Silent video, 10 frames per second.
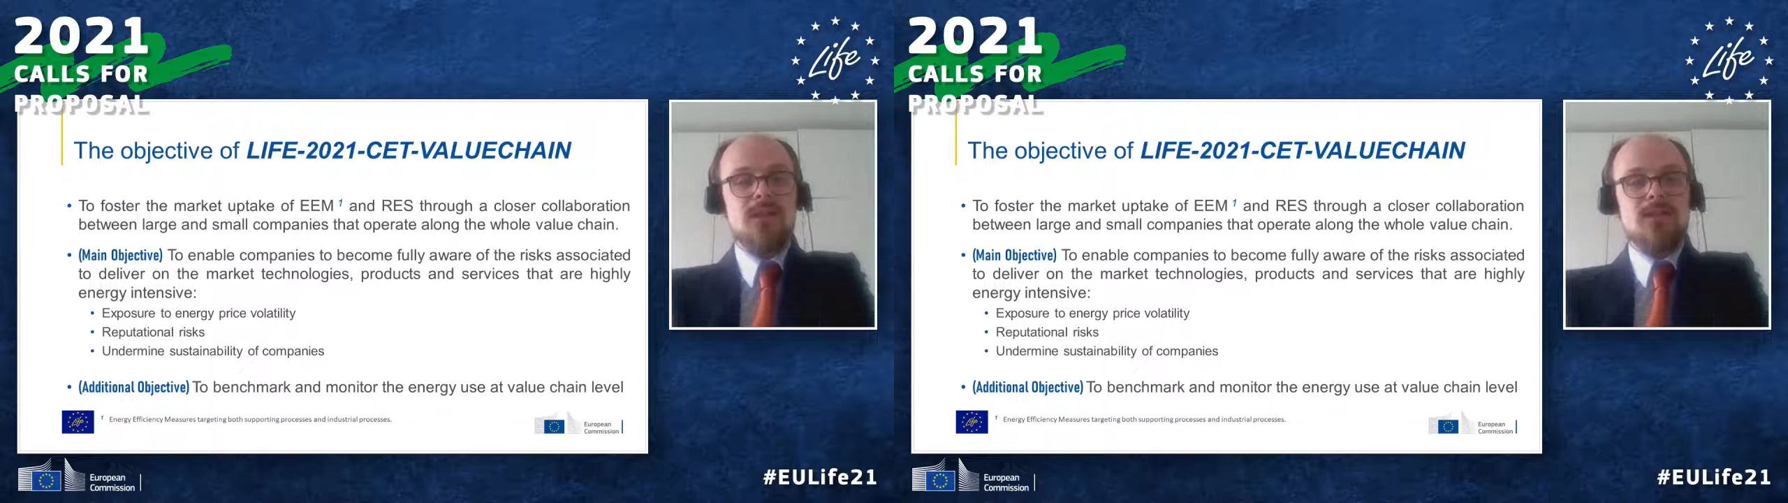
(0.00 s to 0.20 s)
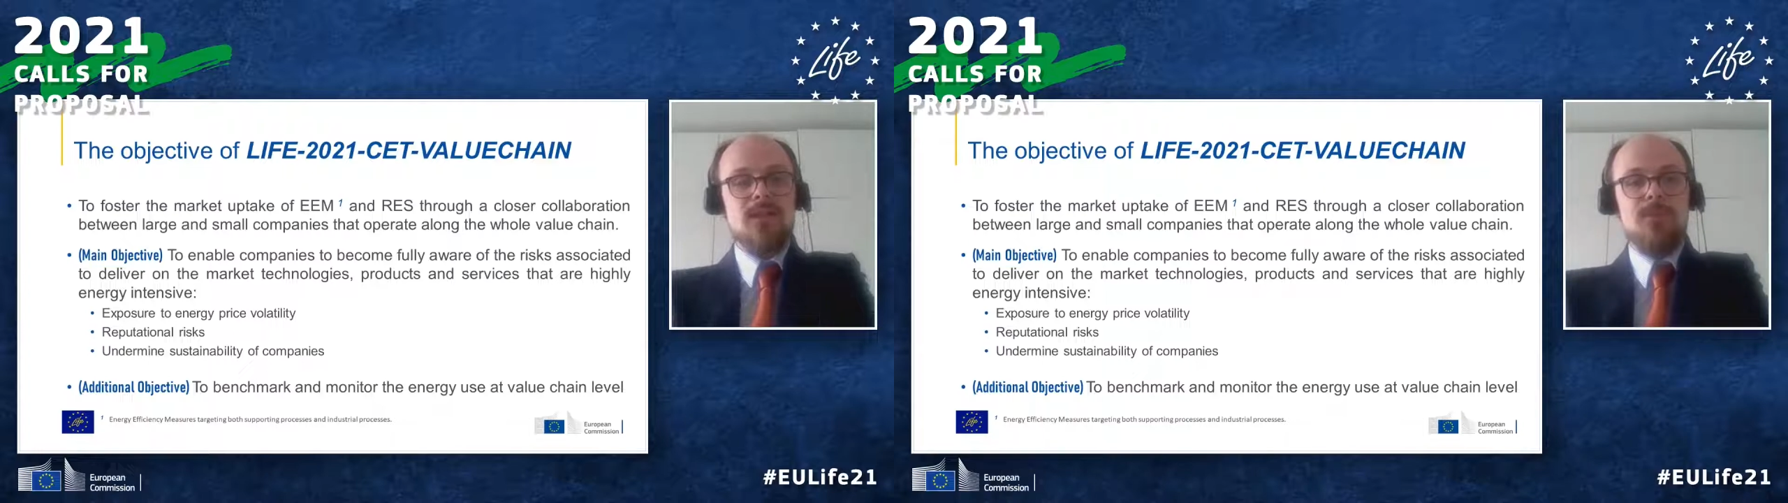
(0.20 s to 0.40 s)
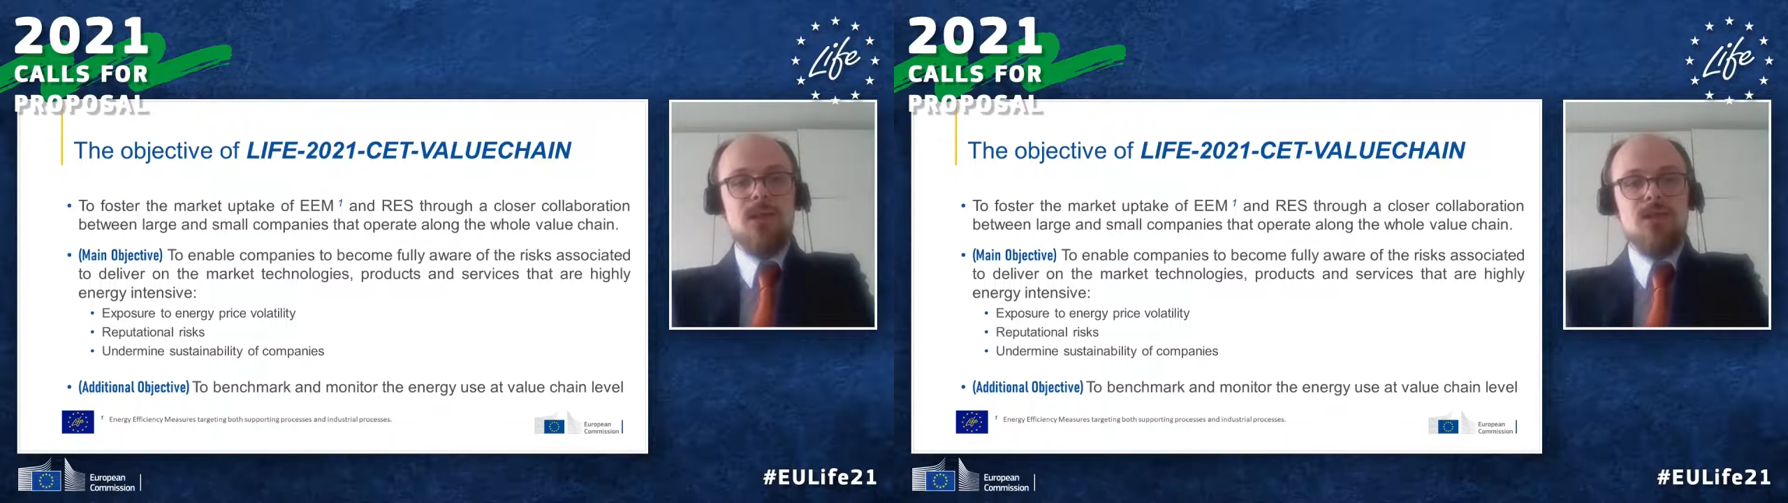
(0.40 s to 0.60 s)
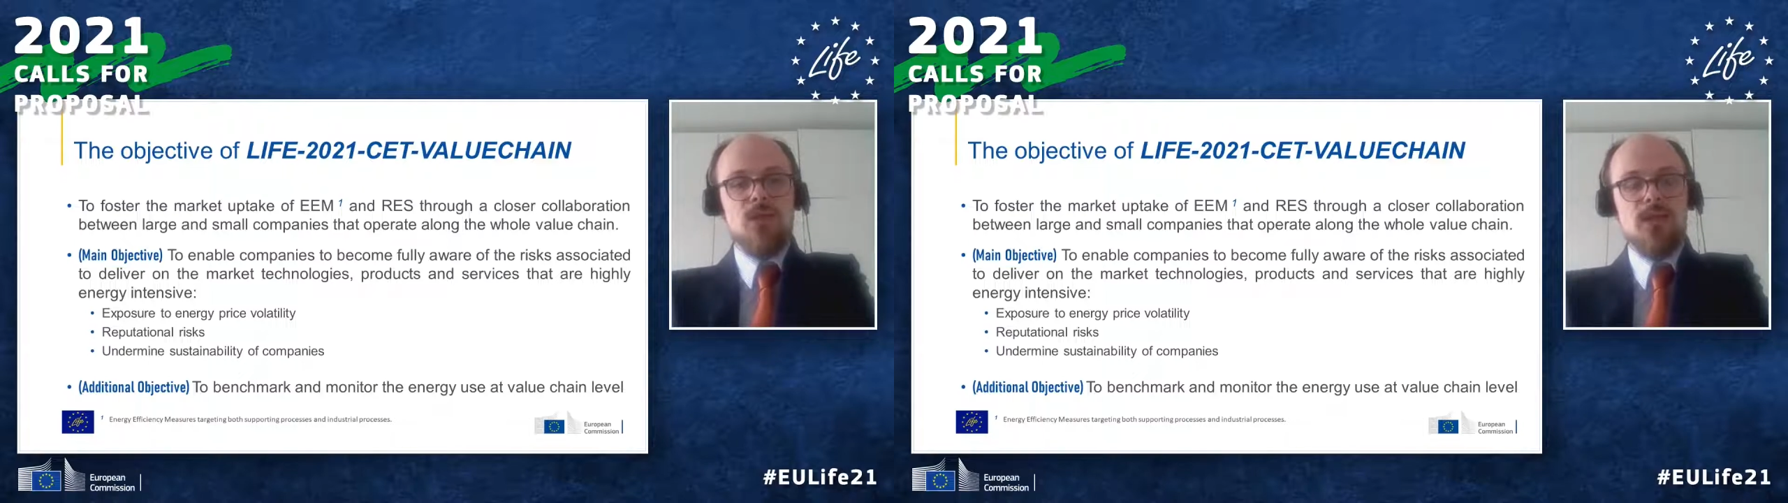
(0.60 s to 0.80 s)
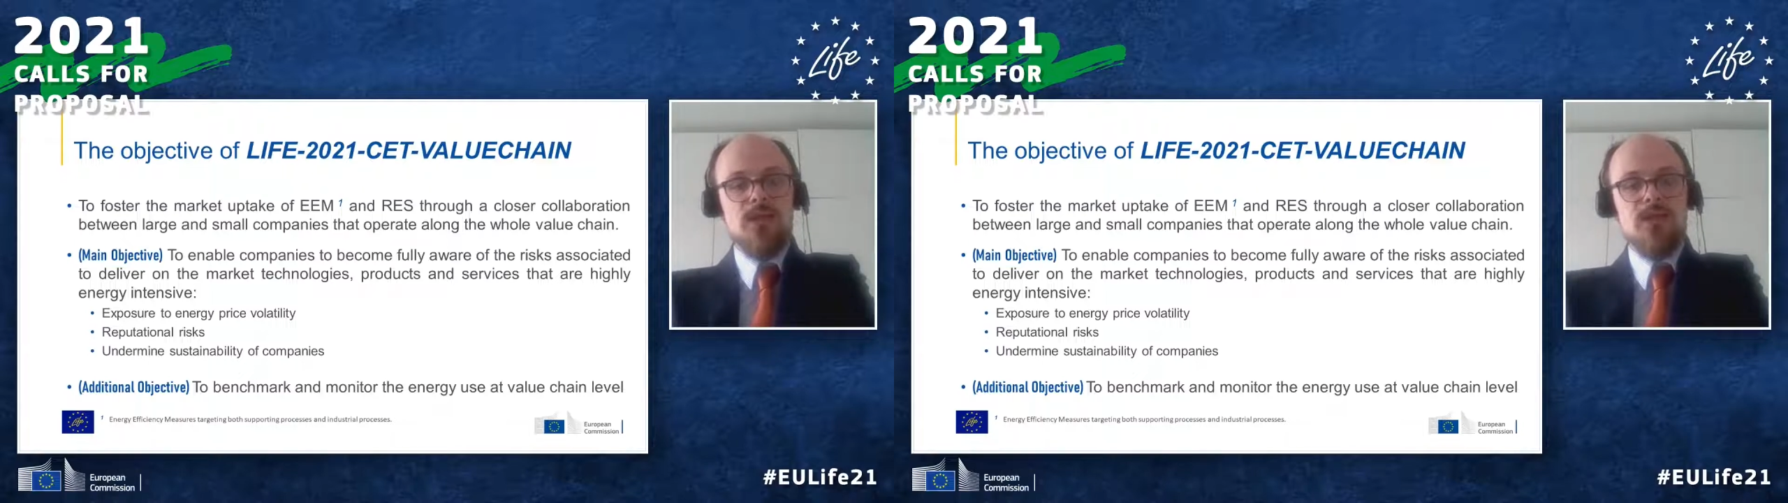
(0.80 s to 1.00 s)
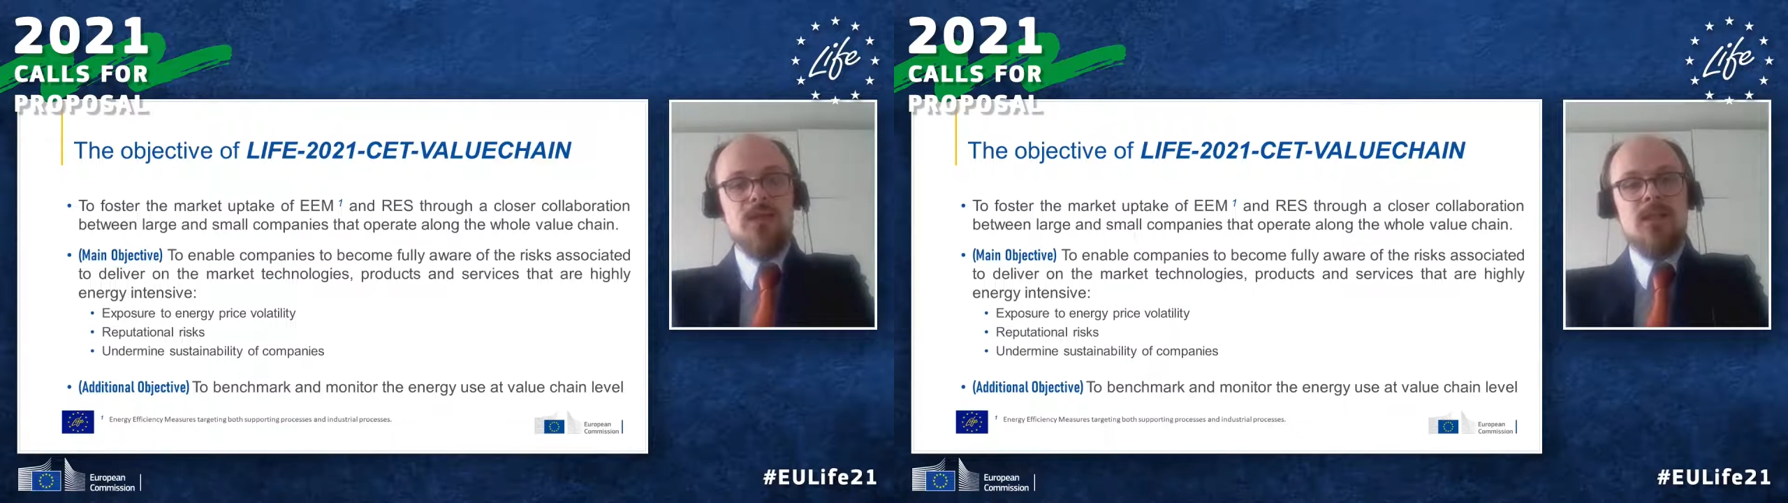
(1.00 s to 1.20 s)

supply chain,